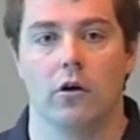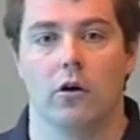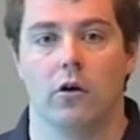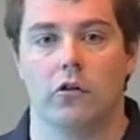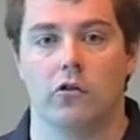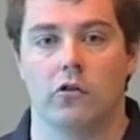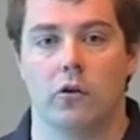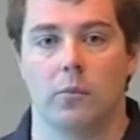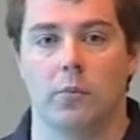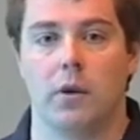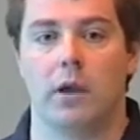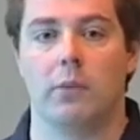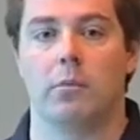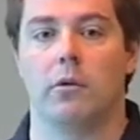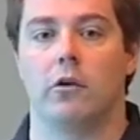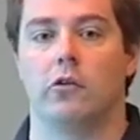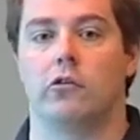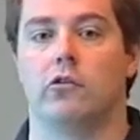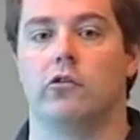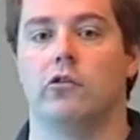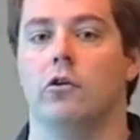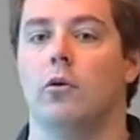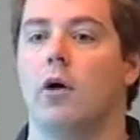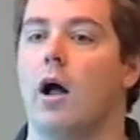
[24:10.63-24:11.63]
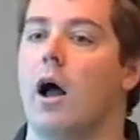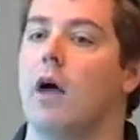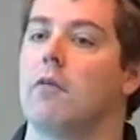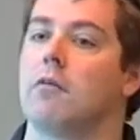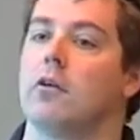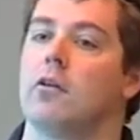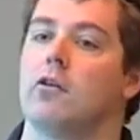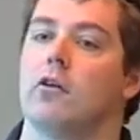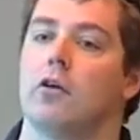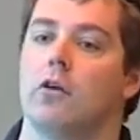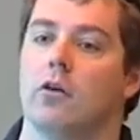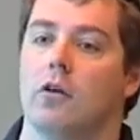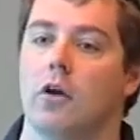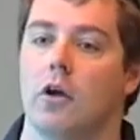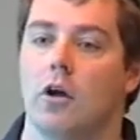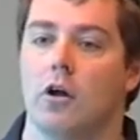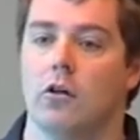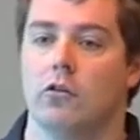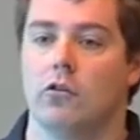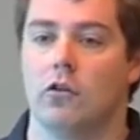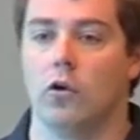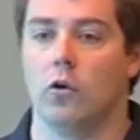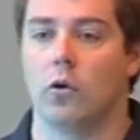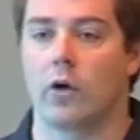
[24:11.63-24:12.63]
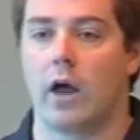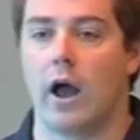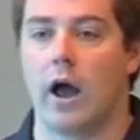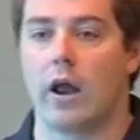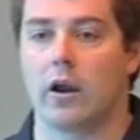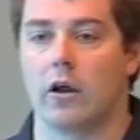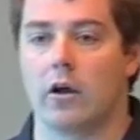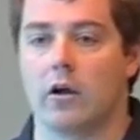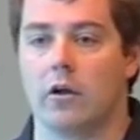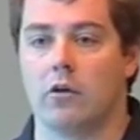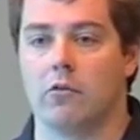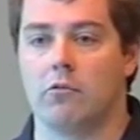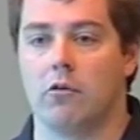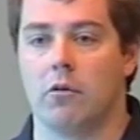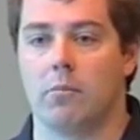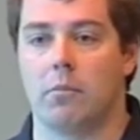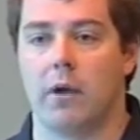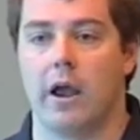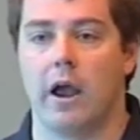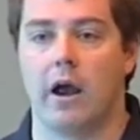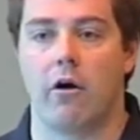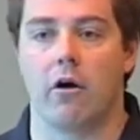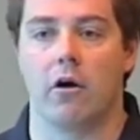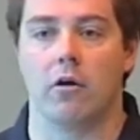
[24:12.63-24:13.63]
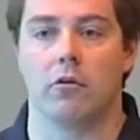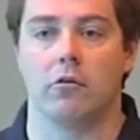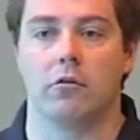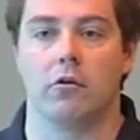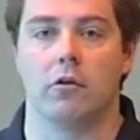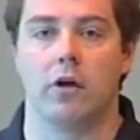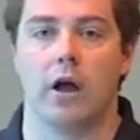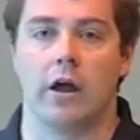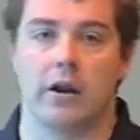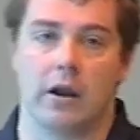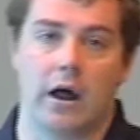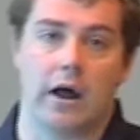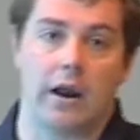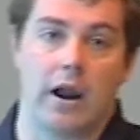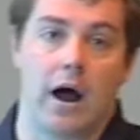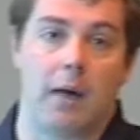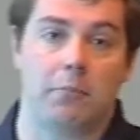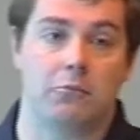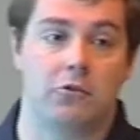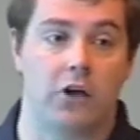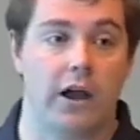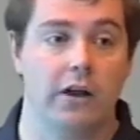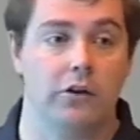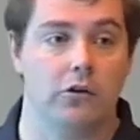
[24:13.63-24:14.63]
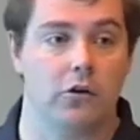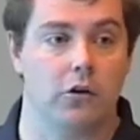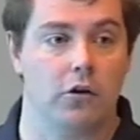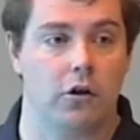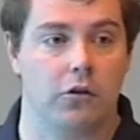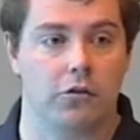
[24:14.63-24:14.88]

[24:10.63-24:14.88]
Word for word: And so people are still having to, to look at it and repair it and, and, and update it.